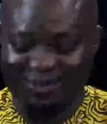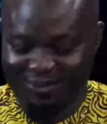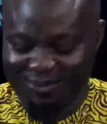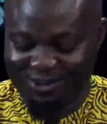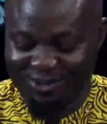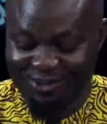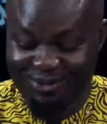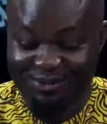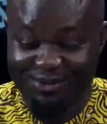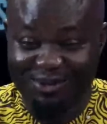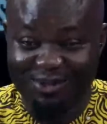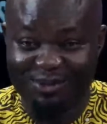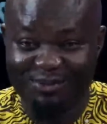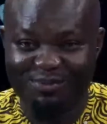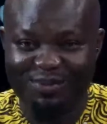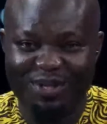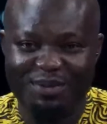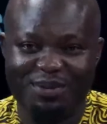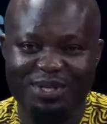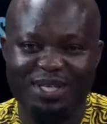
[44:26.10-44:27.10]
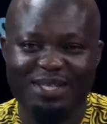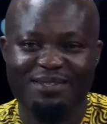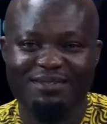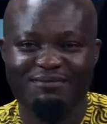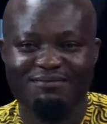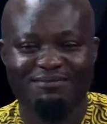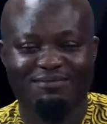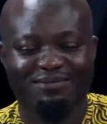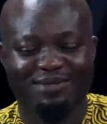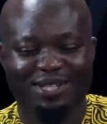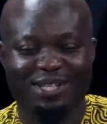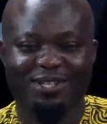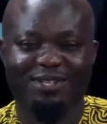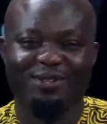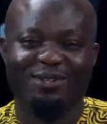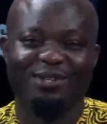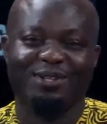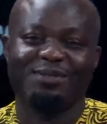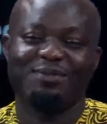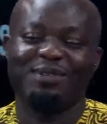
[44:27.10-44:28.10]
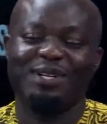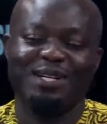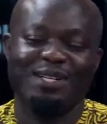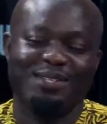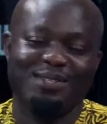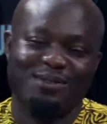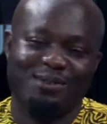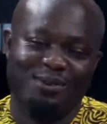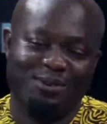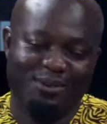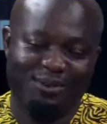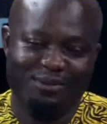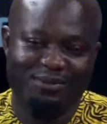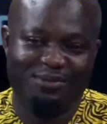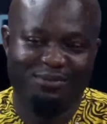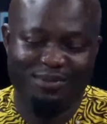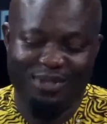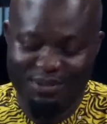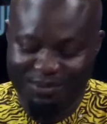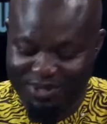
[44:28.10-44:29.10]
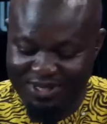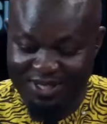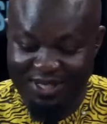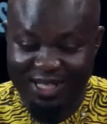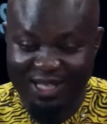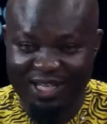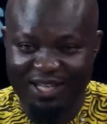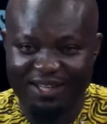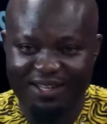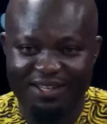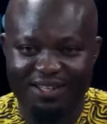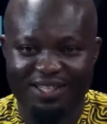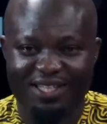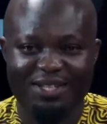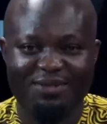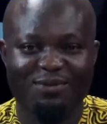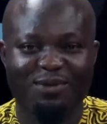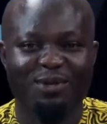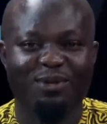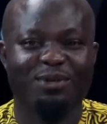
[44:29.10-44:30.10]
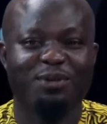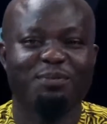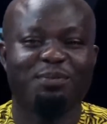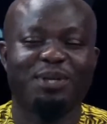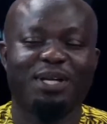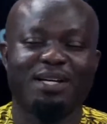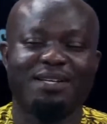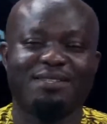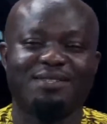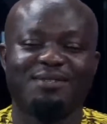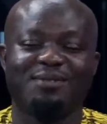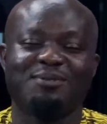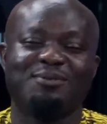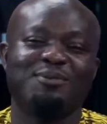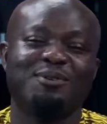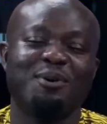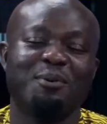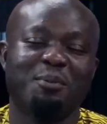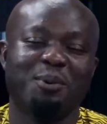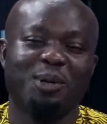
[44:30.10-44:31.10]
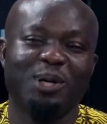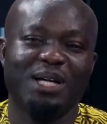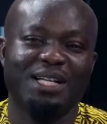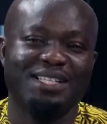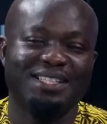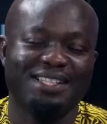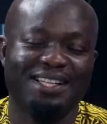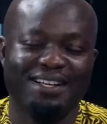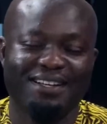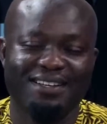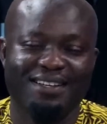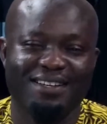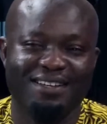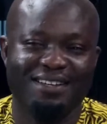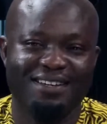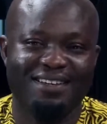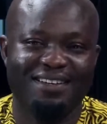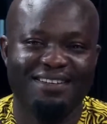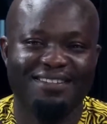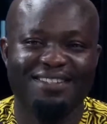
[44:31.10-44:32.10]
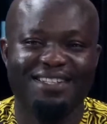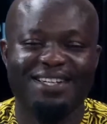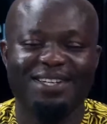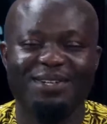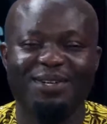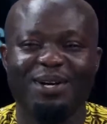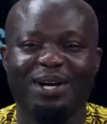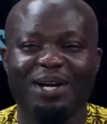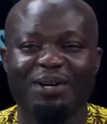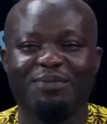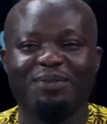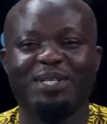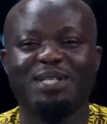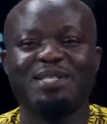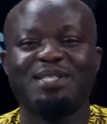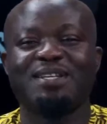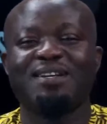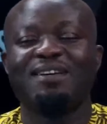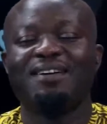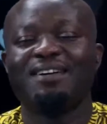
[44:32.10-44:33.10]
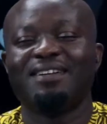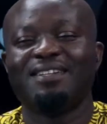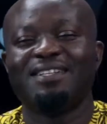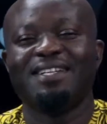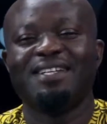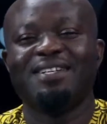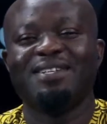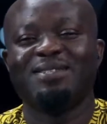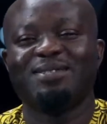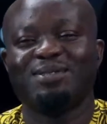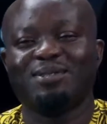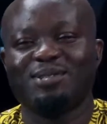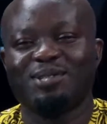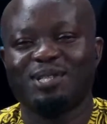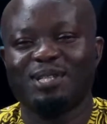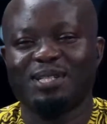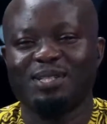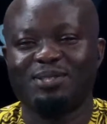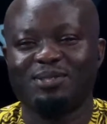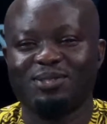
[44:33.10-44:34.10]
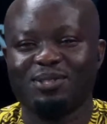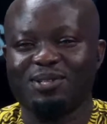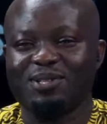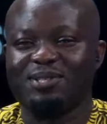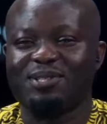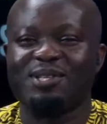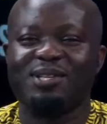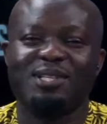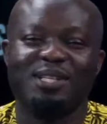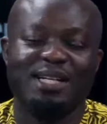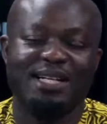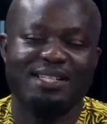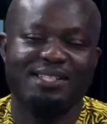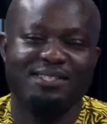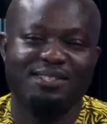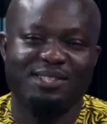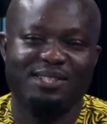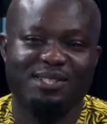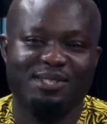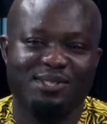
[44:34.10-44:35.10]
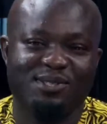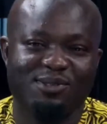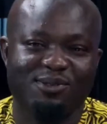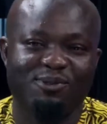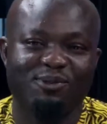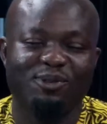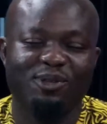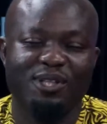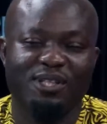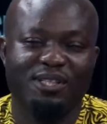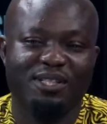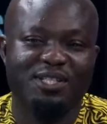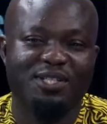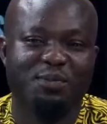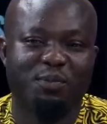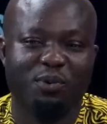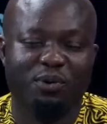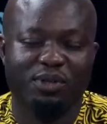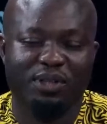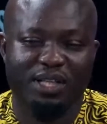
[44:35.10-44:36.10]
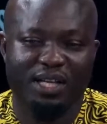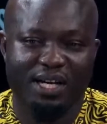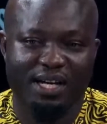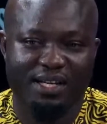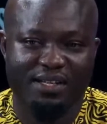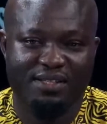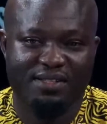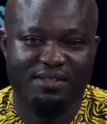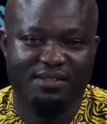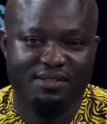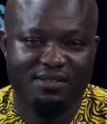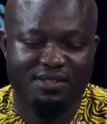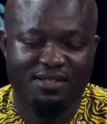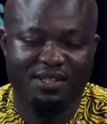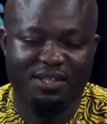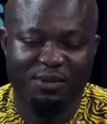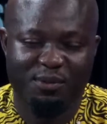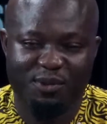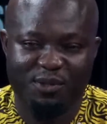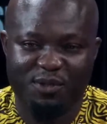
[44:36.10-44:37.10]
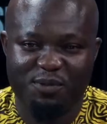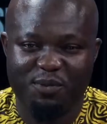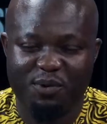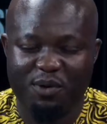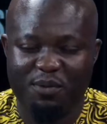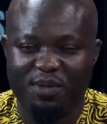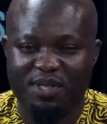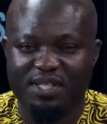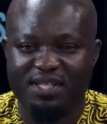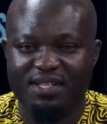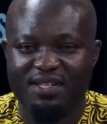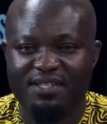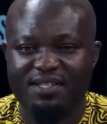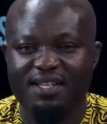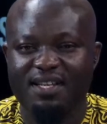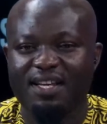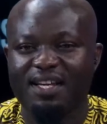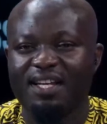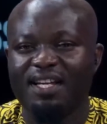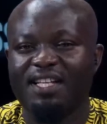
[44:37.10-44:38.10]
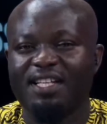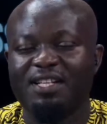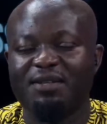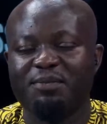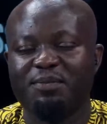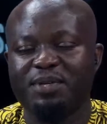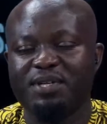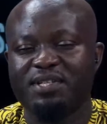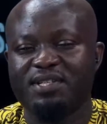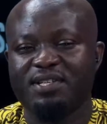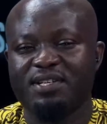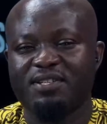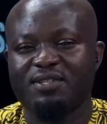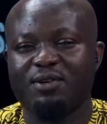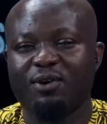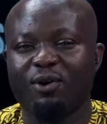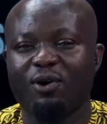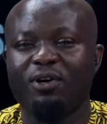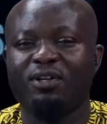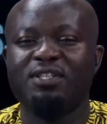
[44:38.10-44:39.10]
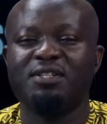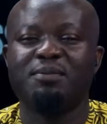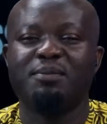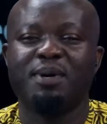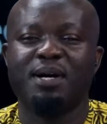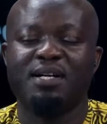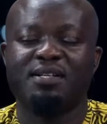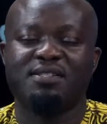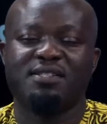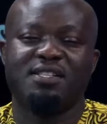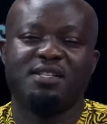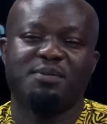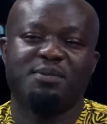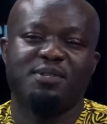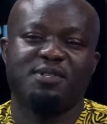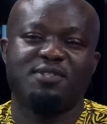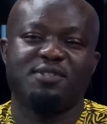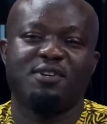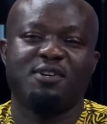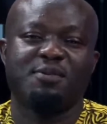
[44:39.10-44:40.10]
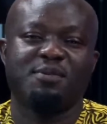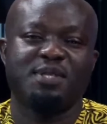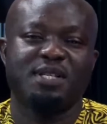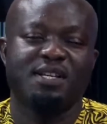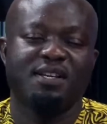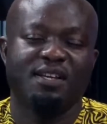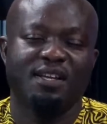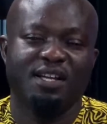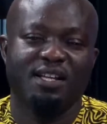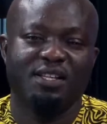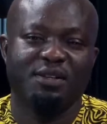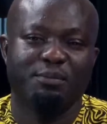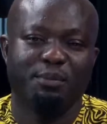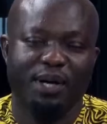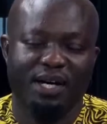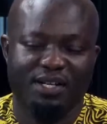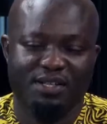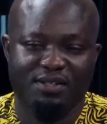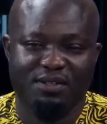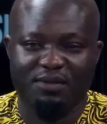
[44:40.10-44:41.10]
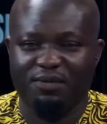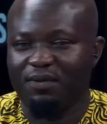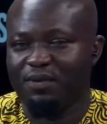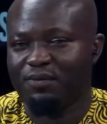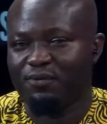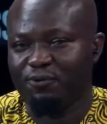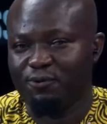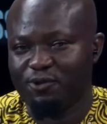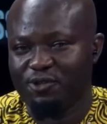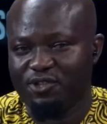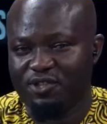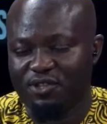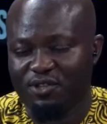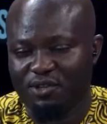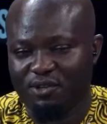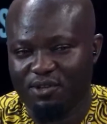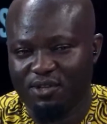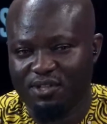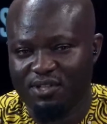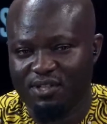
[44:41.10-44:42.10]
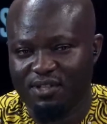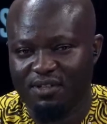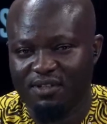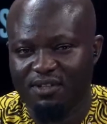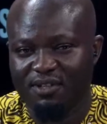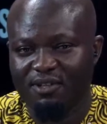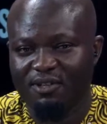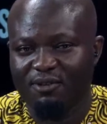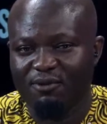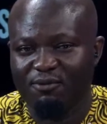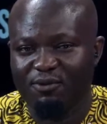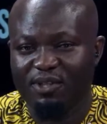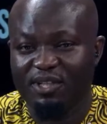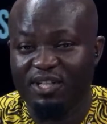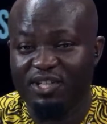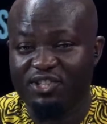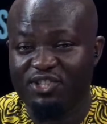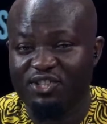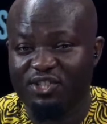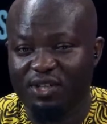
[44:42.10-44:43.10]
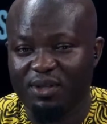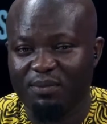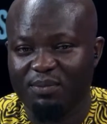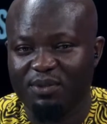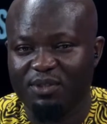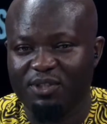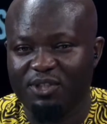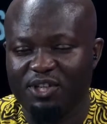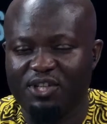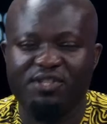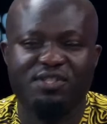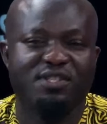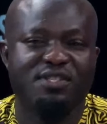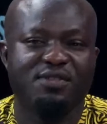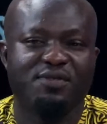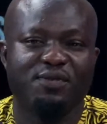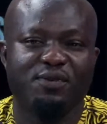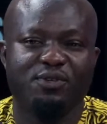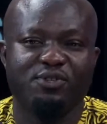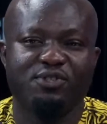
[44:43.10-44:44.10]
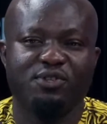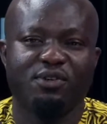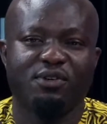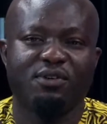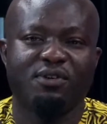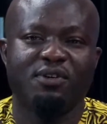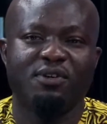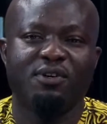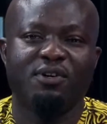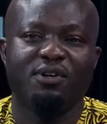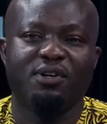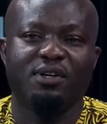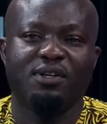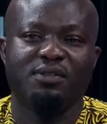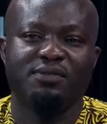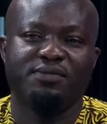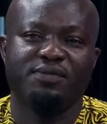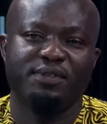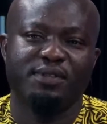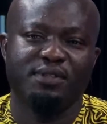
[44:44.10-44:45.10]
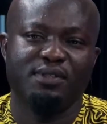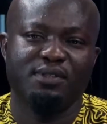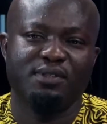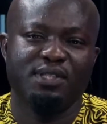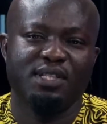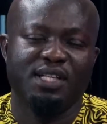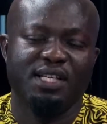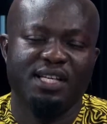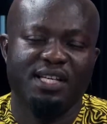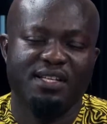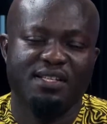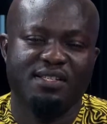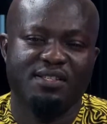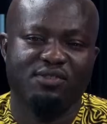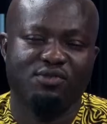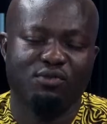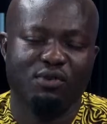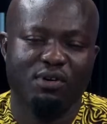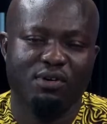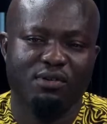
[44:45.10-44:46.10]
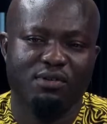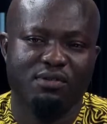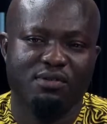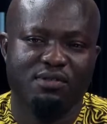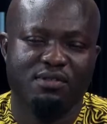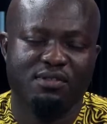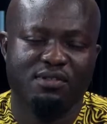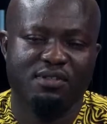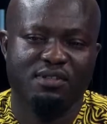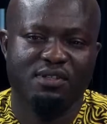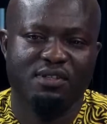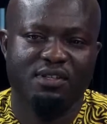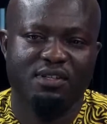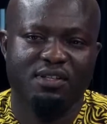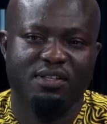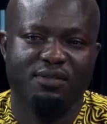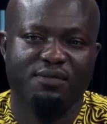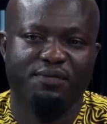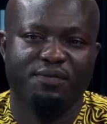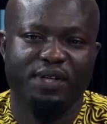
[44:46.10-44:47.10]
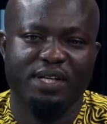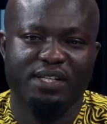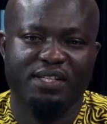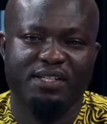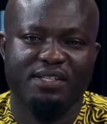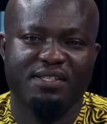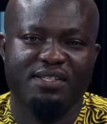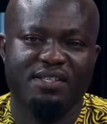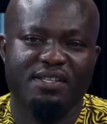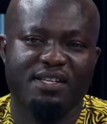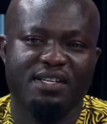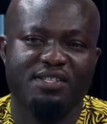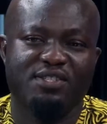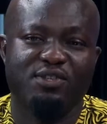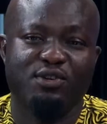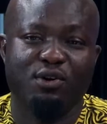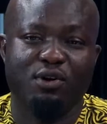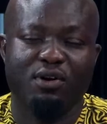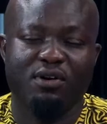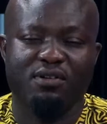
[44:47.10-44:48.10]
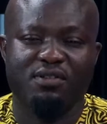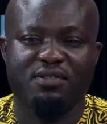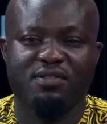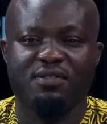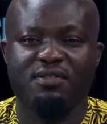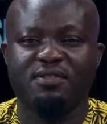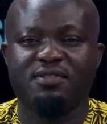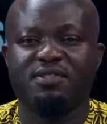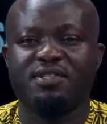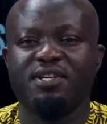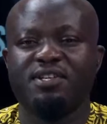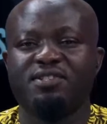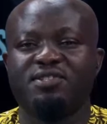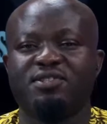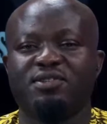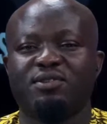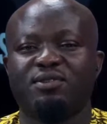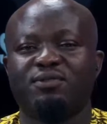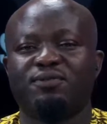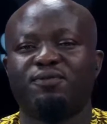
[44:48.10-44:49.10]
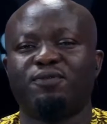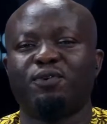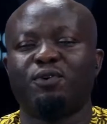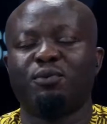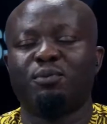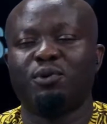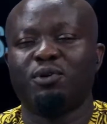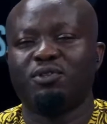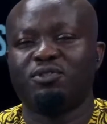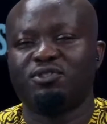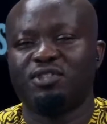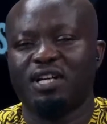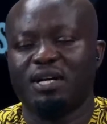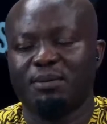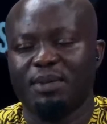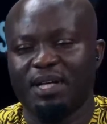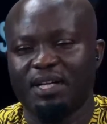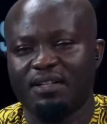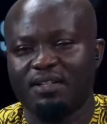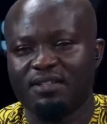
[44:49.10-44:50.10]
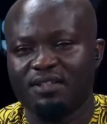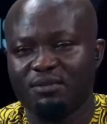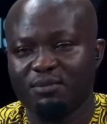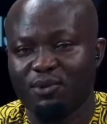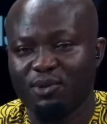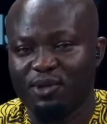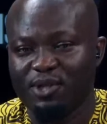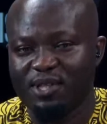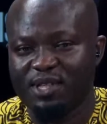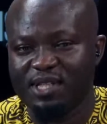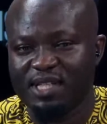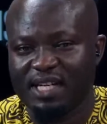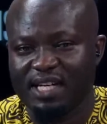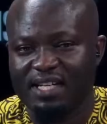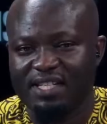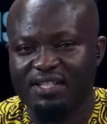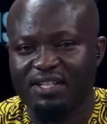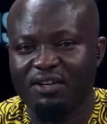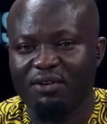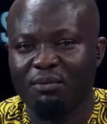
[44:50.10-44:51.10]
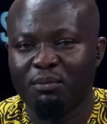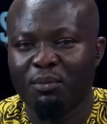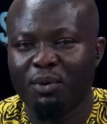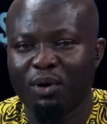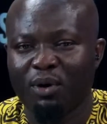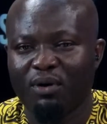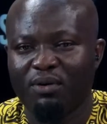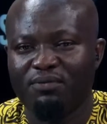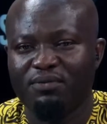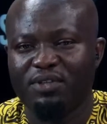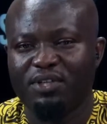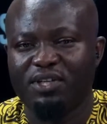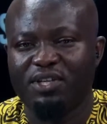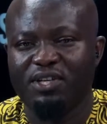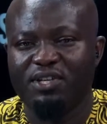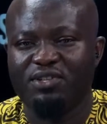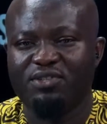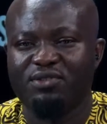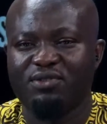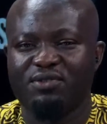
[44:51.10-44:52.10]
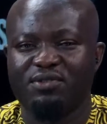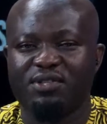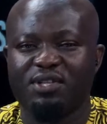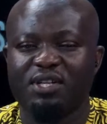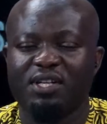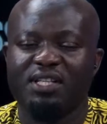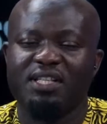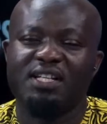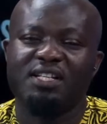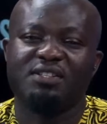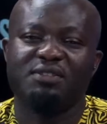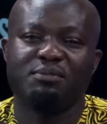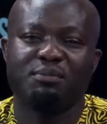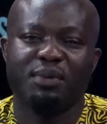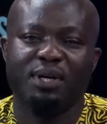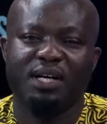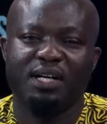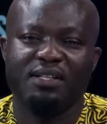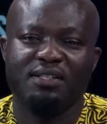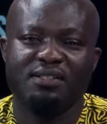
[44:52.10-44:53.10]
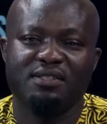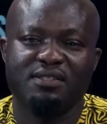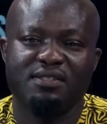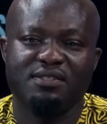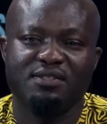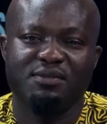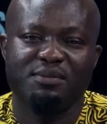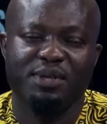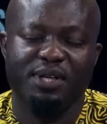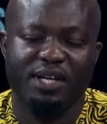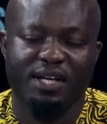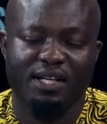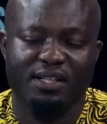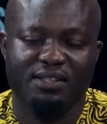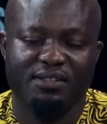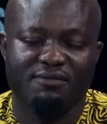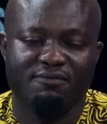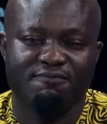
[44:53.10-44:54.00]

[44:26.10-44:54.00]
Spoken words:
will maybe take your advice or maybe give you a reply soon. But and there you have it. The issues that thrust Nigeria into the spotlight: Tinubu's promises, Nnpcl's unimaginable sums, and the battle for food security. Will they shape the nation's future or fuel its struggles? The verdict is yours. Stay tuned for more drama, more insights, more of the issues that demand to be heard.